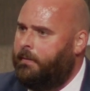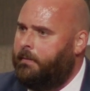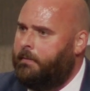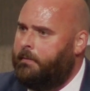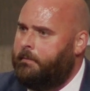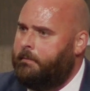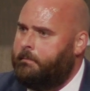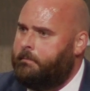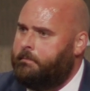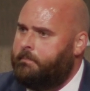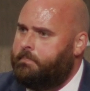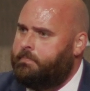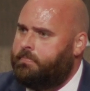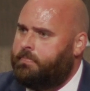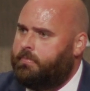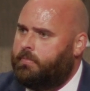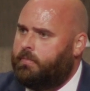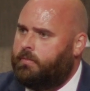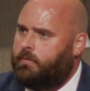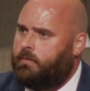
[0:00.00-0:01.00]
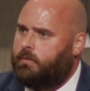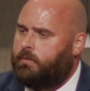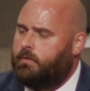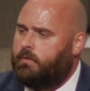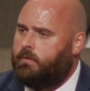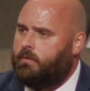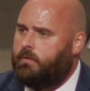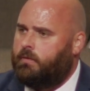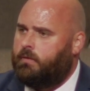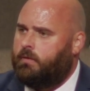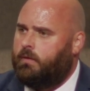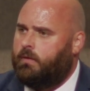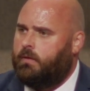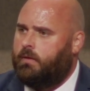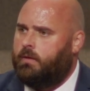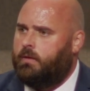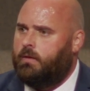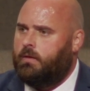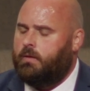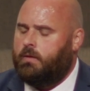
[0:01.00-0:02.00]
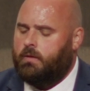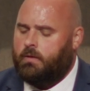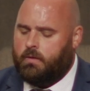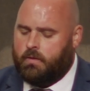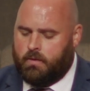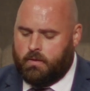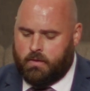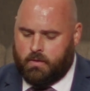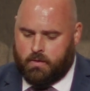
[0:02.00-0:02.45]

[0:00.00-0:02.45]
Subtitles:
No one is speaking in this clip.